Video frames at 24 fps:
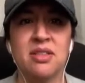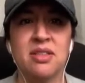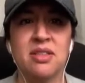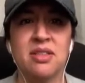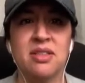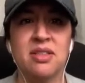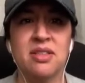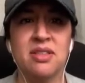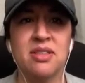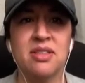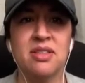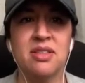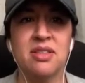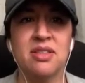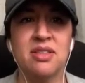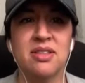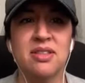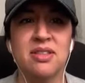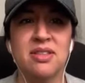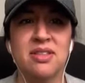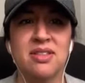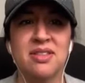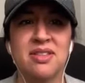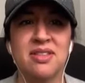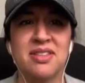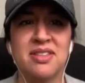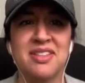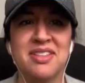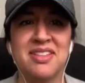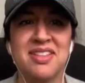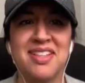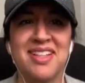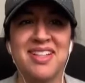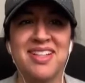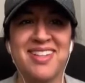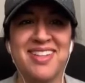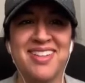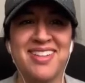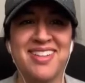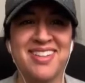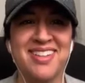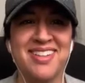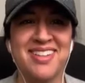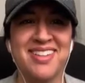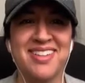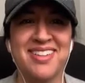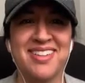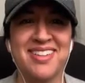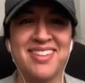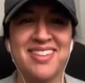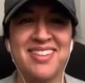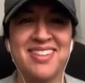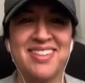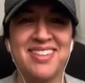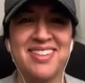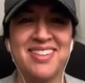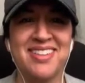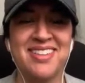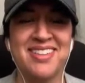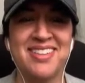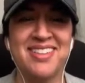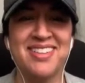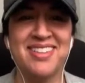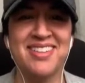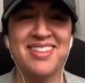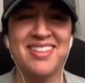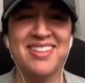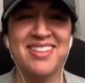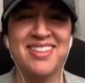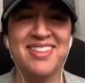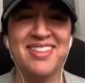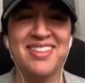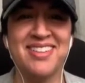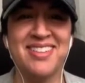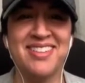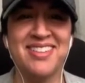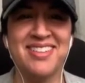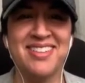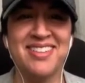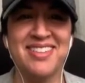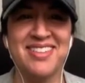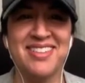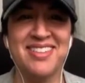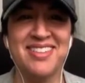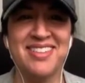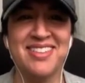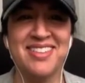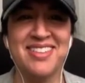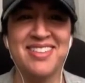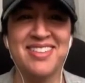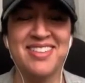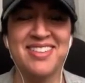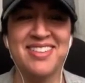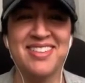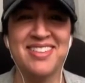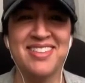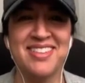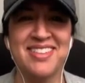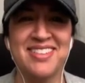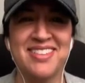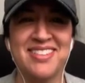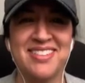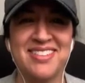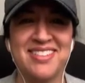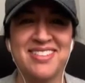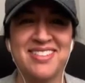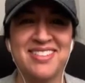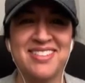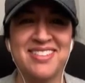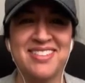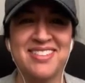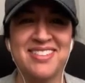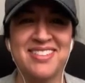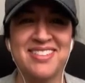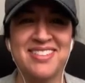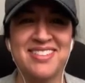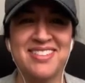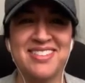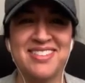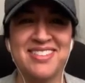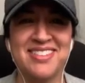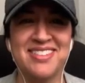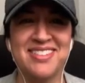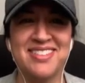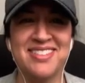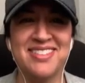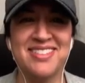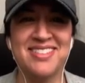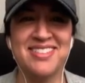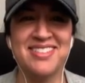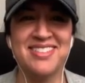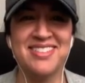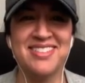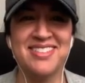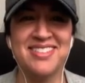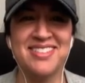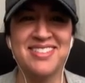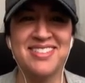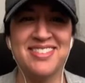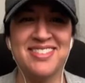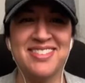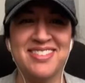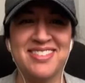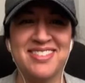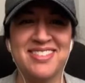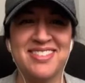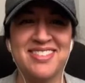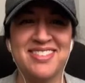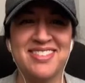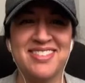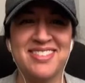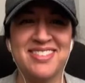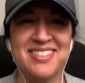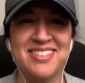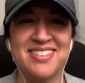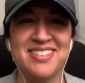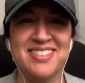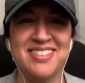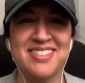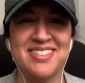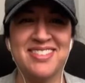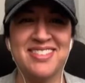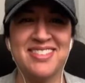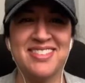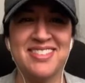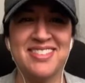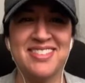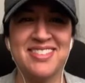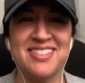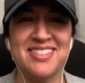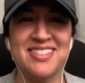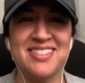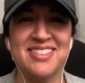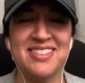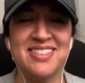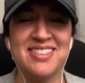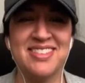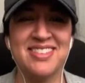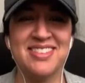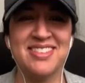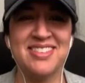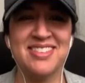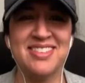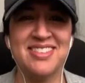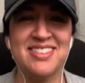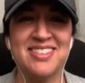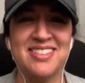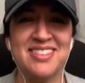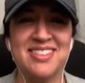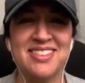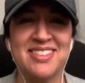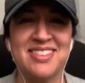[no speech]